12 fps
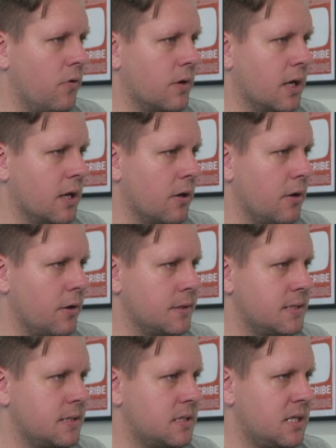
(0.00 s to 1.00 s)

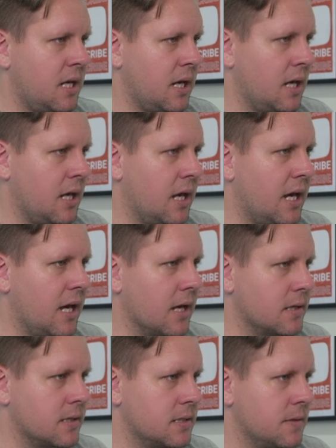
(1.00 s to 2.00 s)
gigahertz
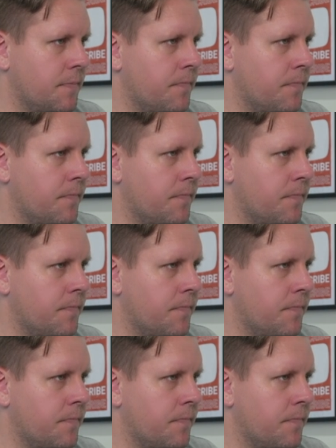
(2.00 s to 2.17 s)
TX.